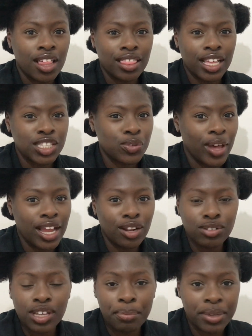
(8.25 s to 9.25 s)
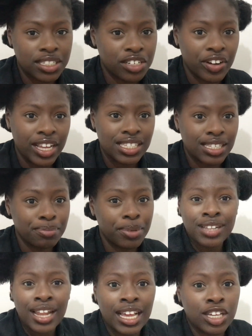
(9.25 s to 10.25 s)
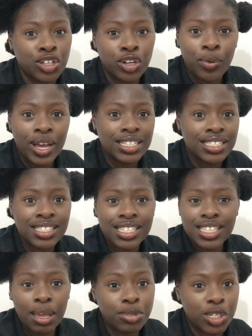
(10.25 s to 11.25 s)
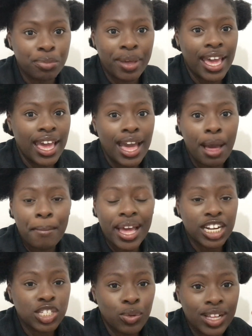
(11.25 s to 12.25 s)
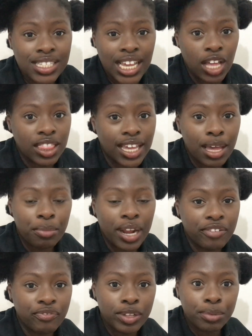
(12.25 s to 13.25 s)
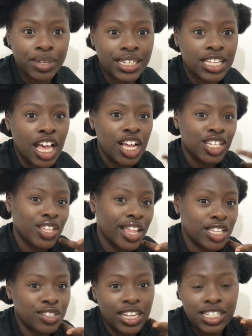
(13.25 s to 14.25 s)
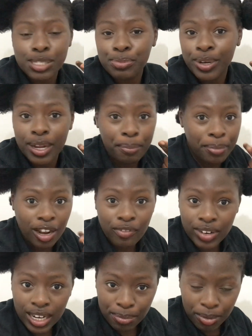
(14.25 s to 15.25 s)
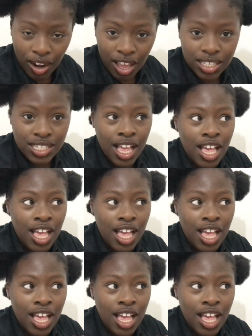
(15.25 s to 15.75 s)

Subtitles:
That's why I look a bit crazy. I was like, you know what, since I'm doing my hair, I might as well take out the camera and film it. So that's why I just put a bit of lip gloss.